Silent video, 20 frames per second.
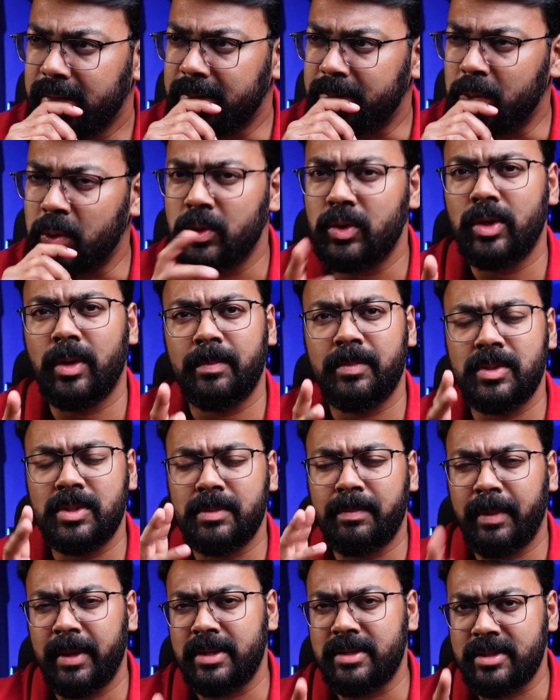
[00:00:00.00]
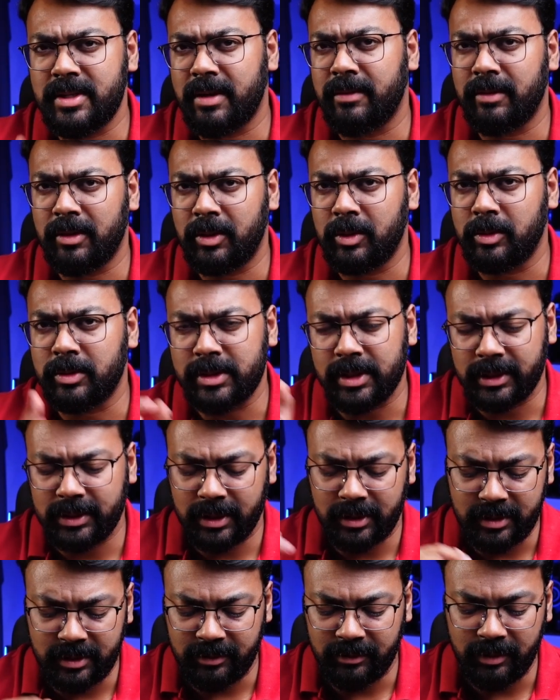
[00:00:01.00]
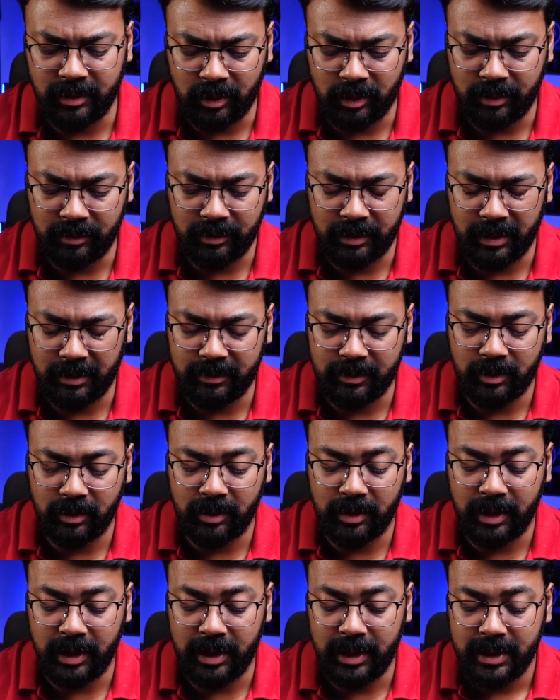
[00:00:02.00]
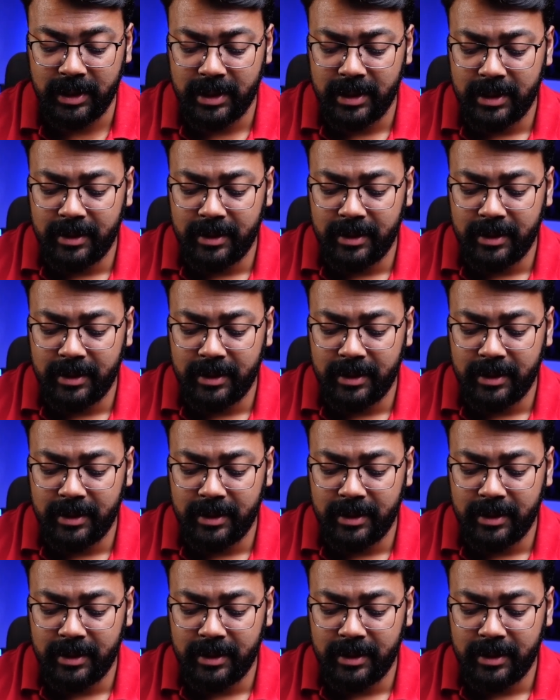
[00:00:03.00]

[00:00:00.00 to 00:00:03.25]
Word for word: Moondrop Space Travel 2. Check that TV out if you haven't already.